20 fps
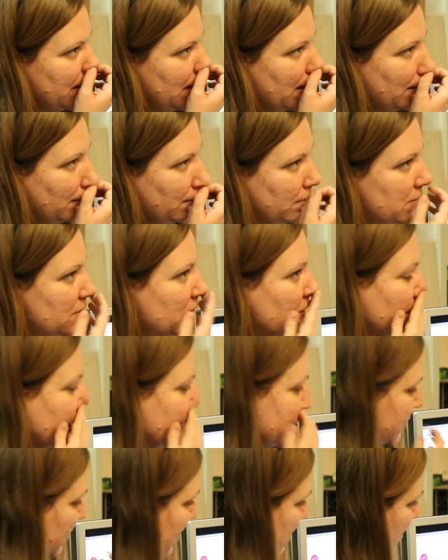Yeah, so
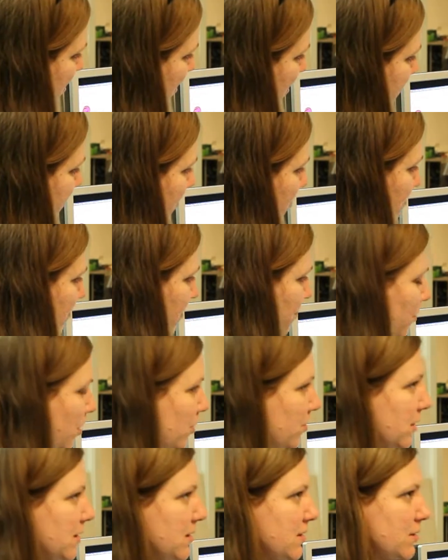that's why I think if you
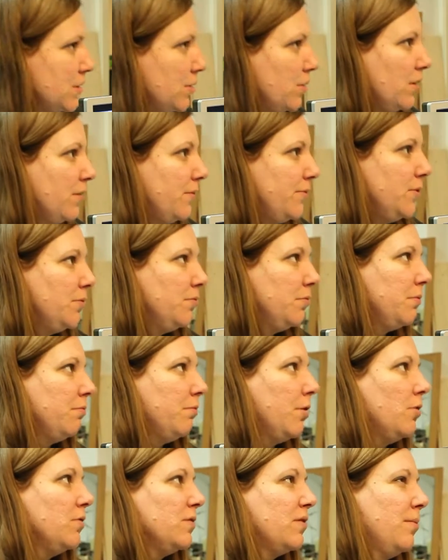rewrote this, or if you
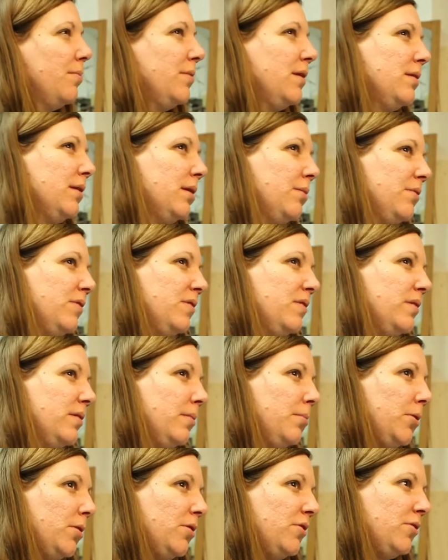rewrote something that was
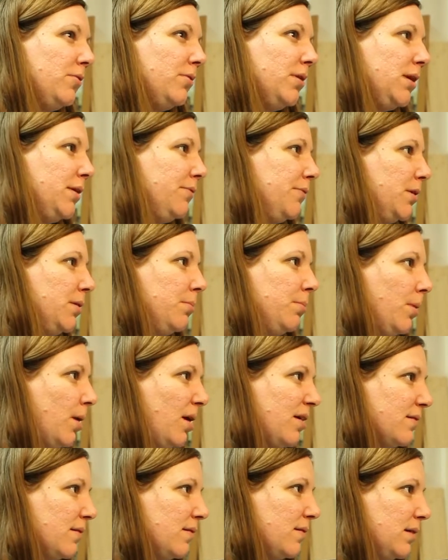similar to it, even in
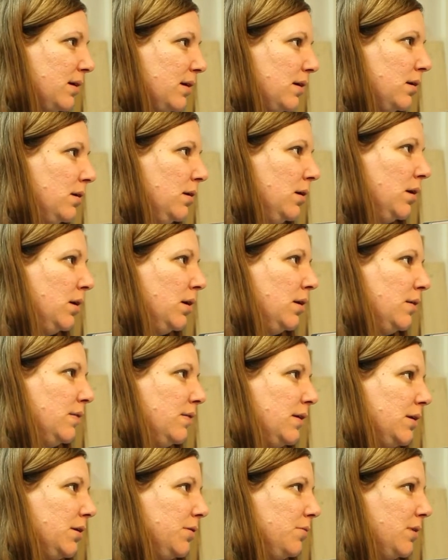processing,
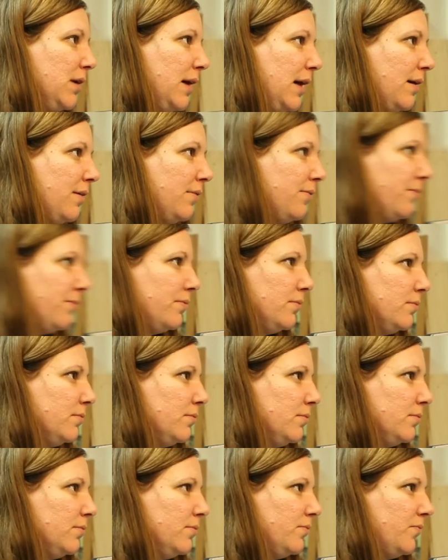then you would have
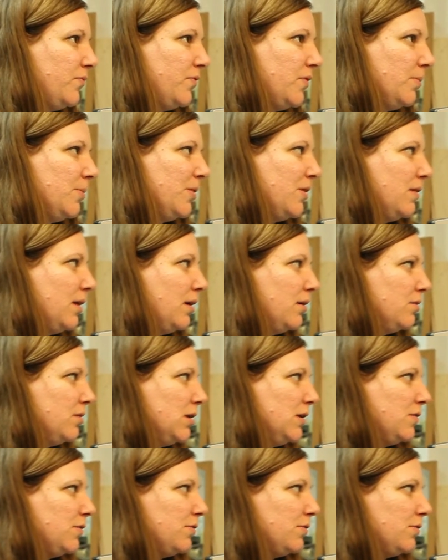something that is